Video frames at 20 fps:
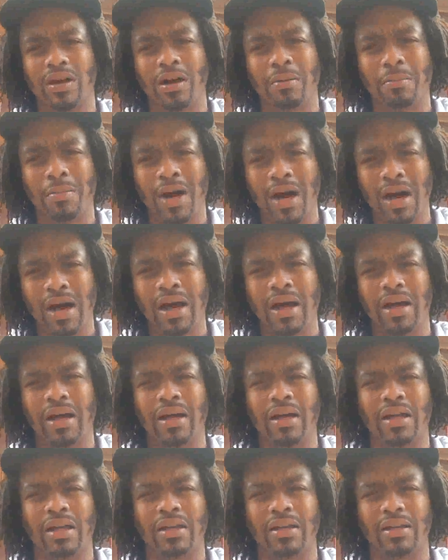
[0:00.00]

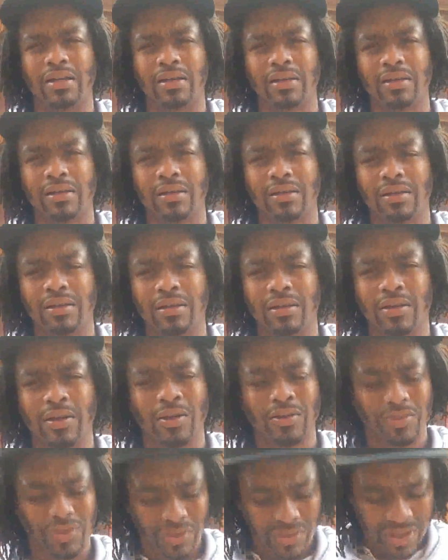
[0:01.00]
Ammon. You
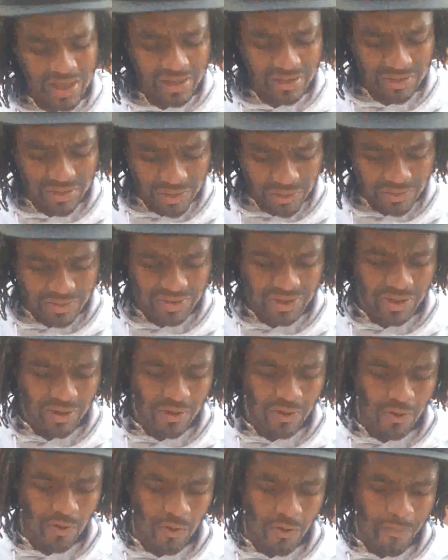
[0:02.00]
know, do not do
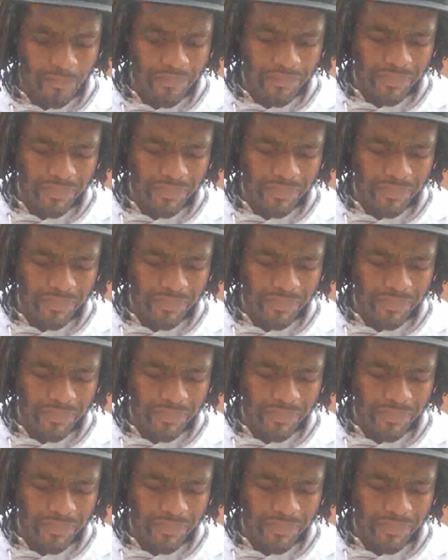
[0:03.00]
so.